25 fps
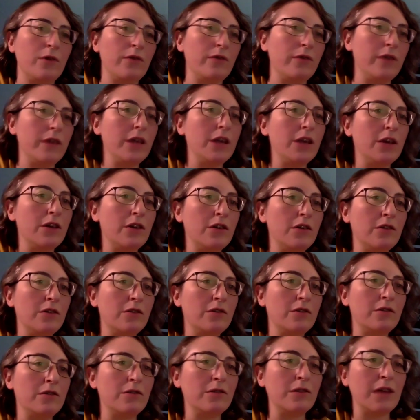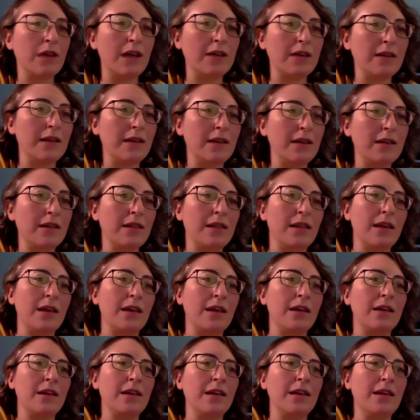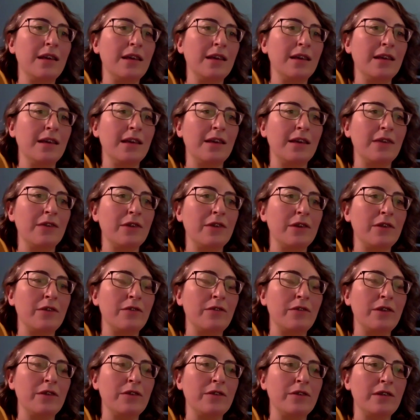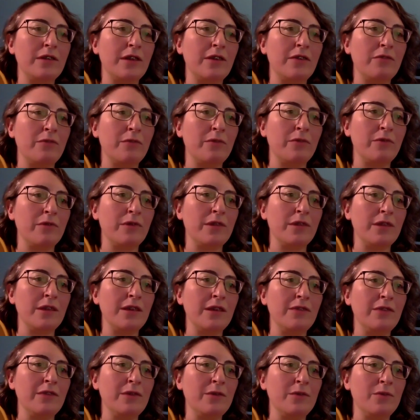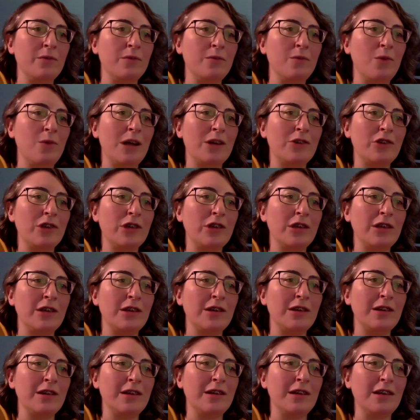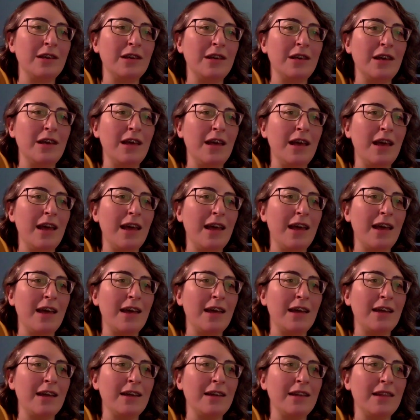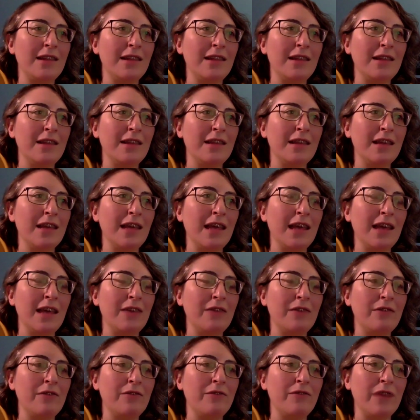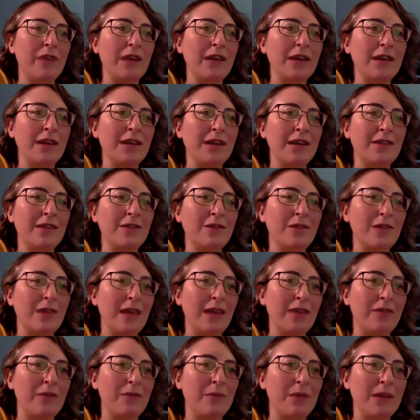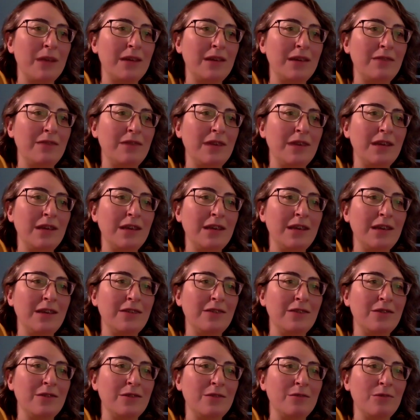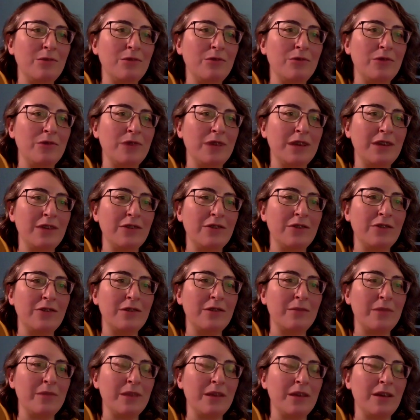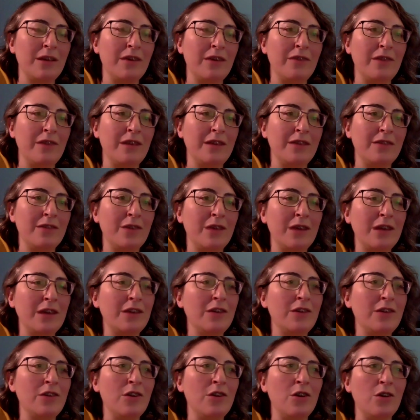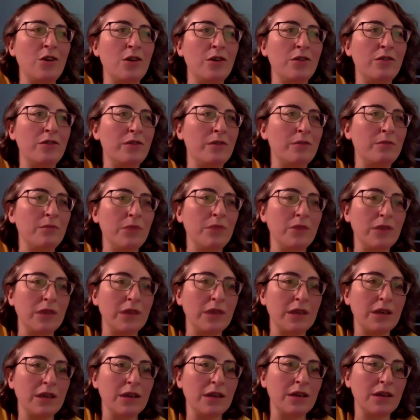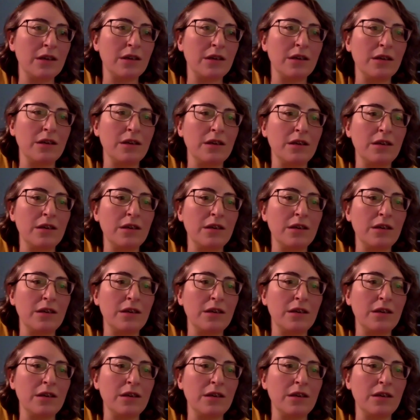for video content that get rid of their stuff before they even watch it, and then they can't even find it, so they have to buy DVDs or Blu-rays or something of it. So I didn't know if the music